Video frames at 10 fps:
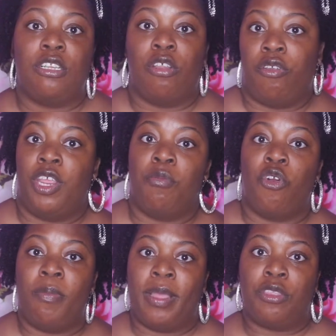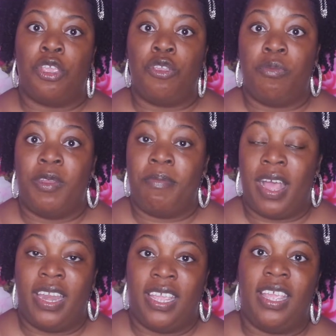learning more about the human
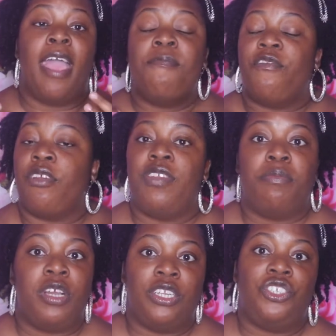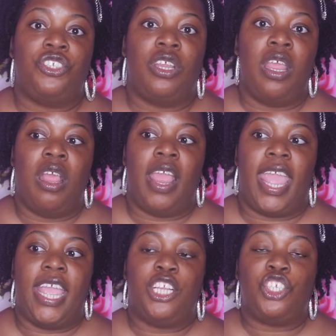body. I'm very much
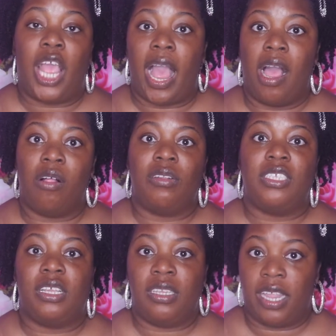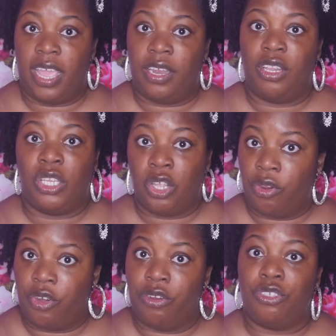a child-led
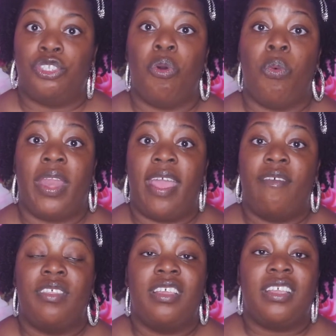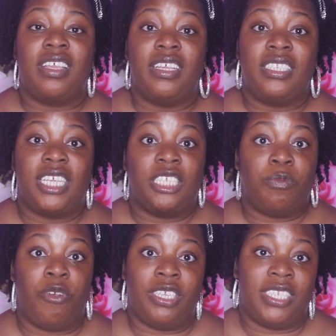learner. So whatever the kids
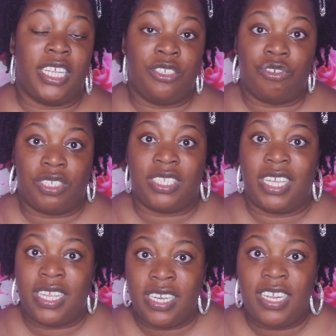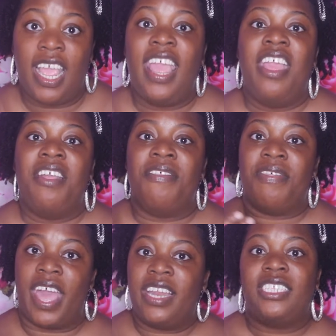express interest in,
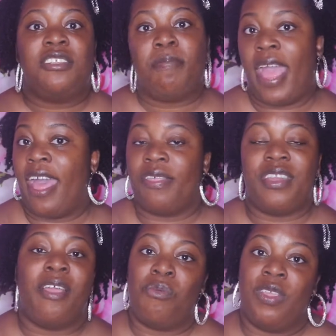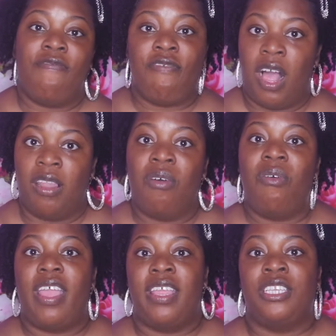that is the path that we
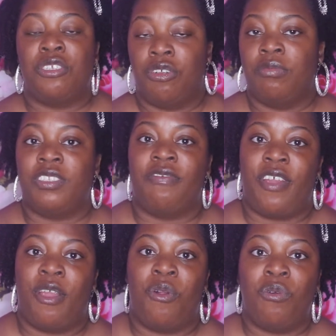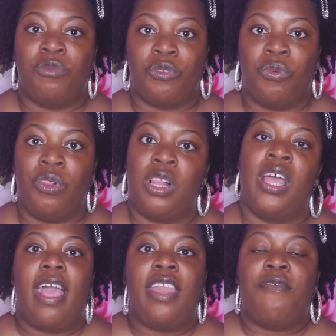follow in terms of our homeschool.
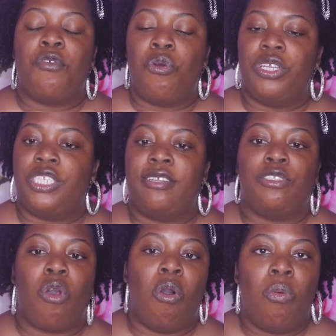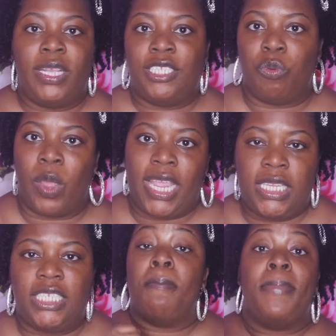And of course, there's always
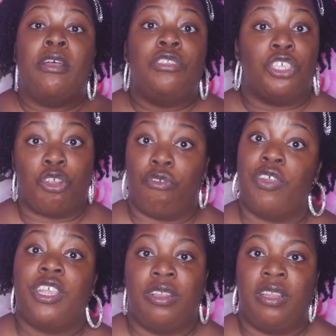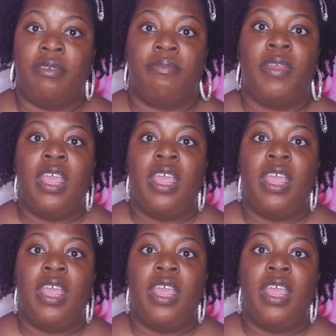ways to build a curriculum